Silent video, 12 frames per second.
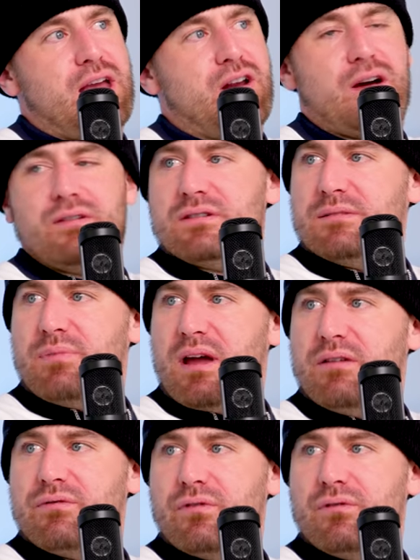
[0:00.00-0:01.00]
can, obviously
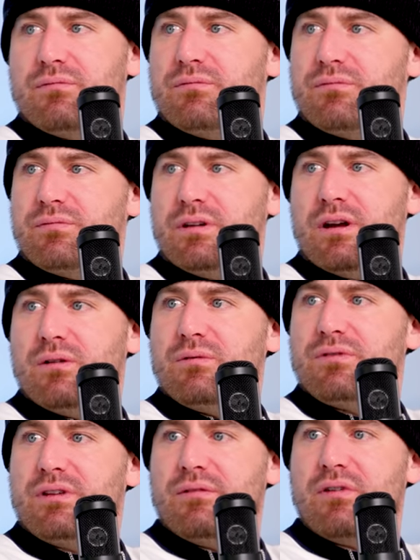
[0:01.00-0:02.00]
paying for you
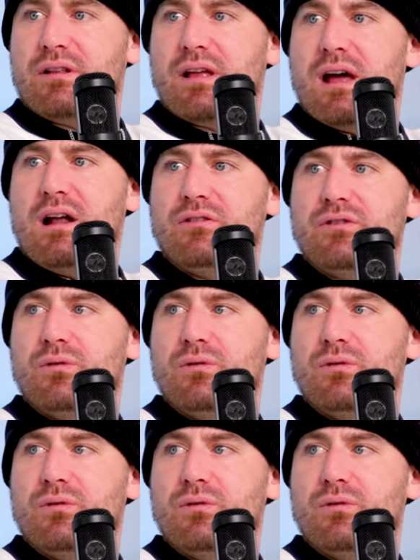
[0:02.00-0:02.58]
know, stuff like that. I'll